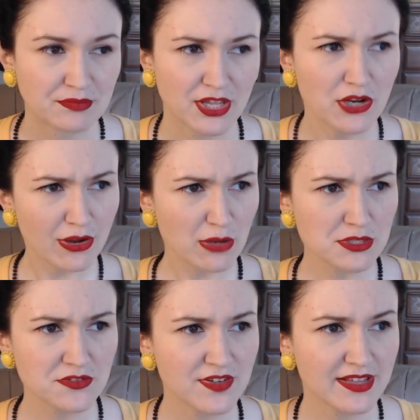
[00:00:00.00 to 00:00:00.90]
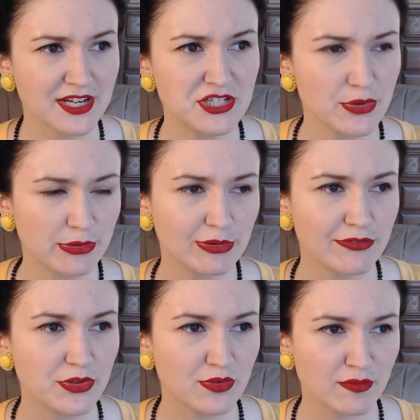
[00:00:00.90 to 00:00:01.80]
You know, I almost feel like doing a
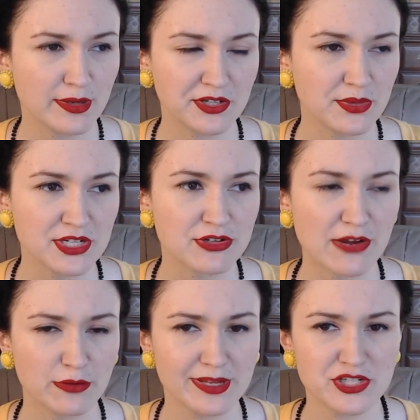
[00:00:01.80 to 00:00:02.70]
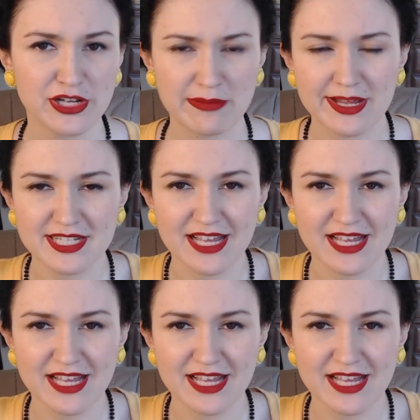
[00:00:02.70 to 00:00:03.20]
review of a Balduin track would be cheating because